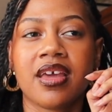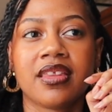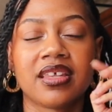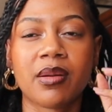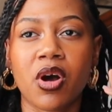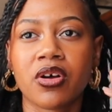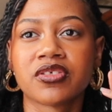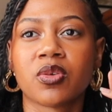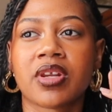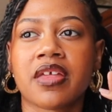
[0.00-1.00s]
And then I'm
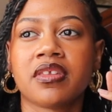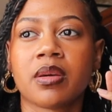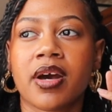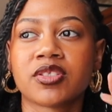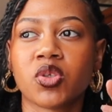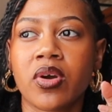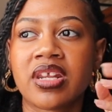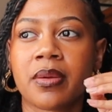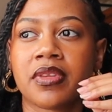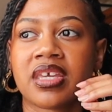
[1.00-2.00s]
also, when I think about
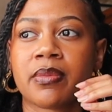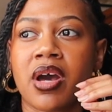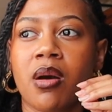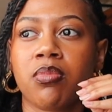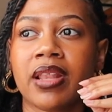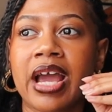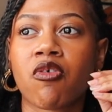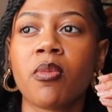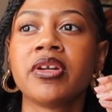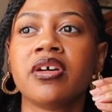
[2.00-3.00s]
Toyin, I'm thinking about black
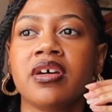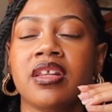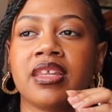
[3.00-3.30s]
womanhood,